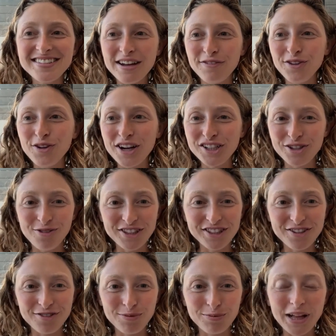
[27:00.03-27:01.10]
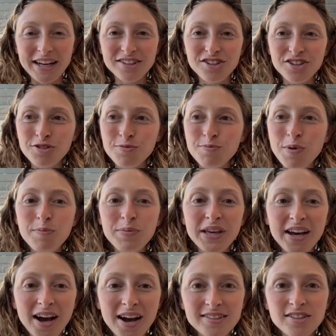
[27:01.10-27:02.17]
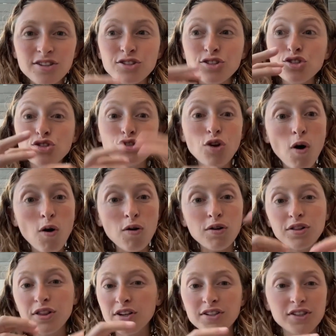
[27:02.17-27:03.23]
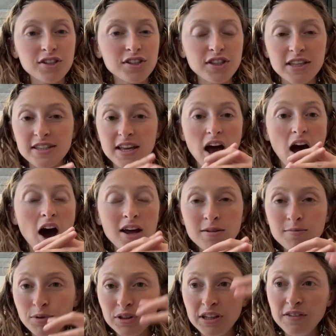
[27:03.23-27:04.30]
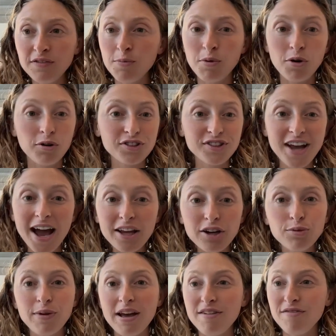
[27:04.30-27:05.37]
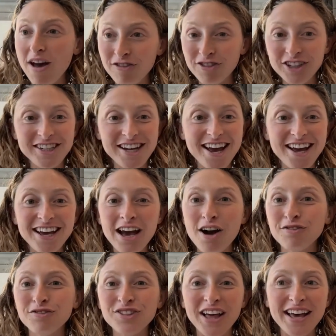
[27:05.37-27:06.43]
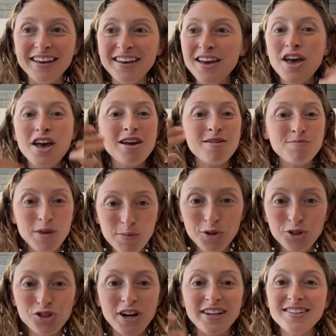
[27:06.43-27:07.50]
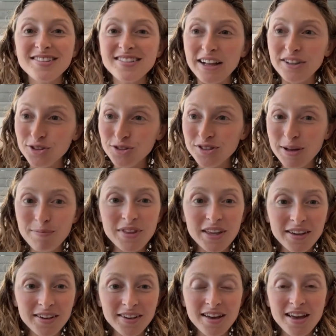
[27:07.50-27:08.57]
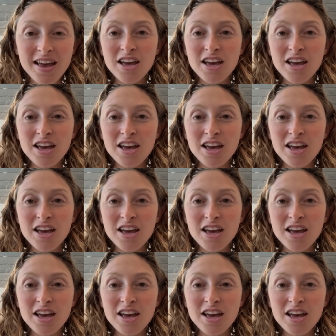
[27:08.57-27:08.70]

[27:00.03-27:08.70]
stuff you actually want to reply to. But because there's just this unbelievable tidal wave every day of like people trying to sell you something,